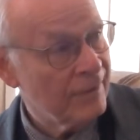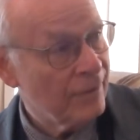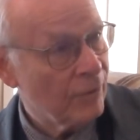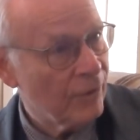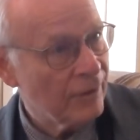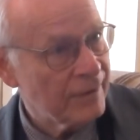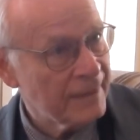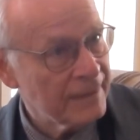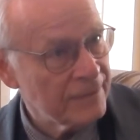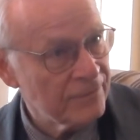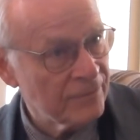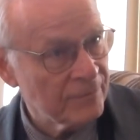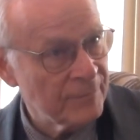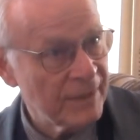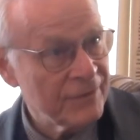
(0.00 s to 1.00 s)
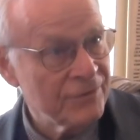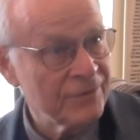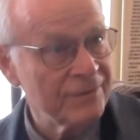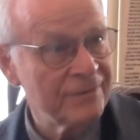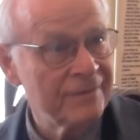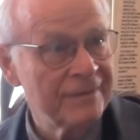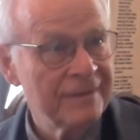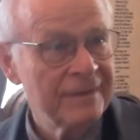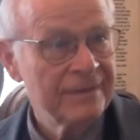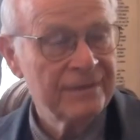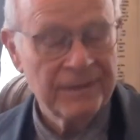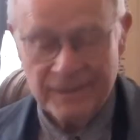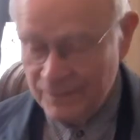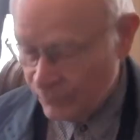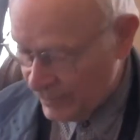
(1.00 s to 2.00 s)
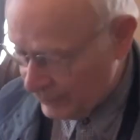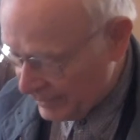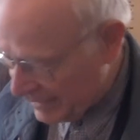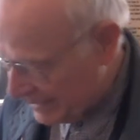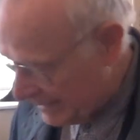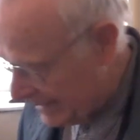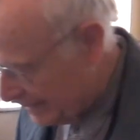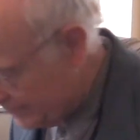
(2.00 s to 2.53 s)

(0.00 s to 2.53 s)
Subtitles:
all that information. Well, we got it.